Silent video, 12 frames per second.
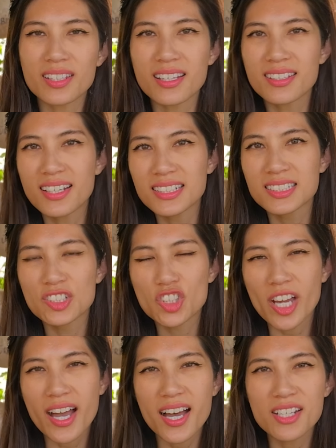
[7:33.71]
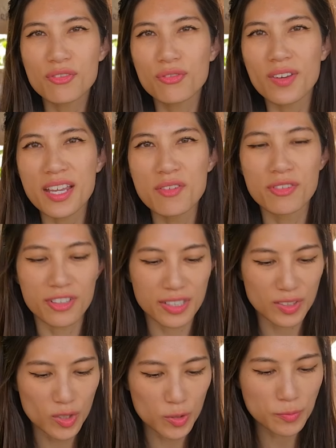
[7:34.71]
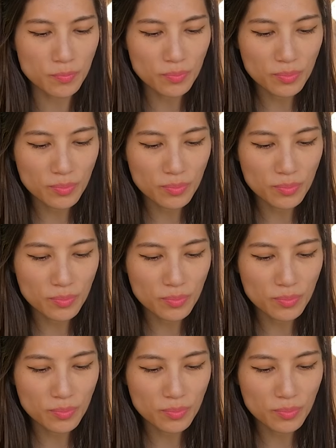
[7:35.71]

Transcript: that nice charred flavoring too.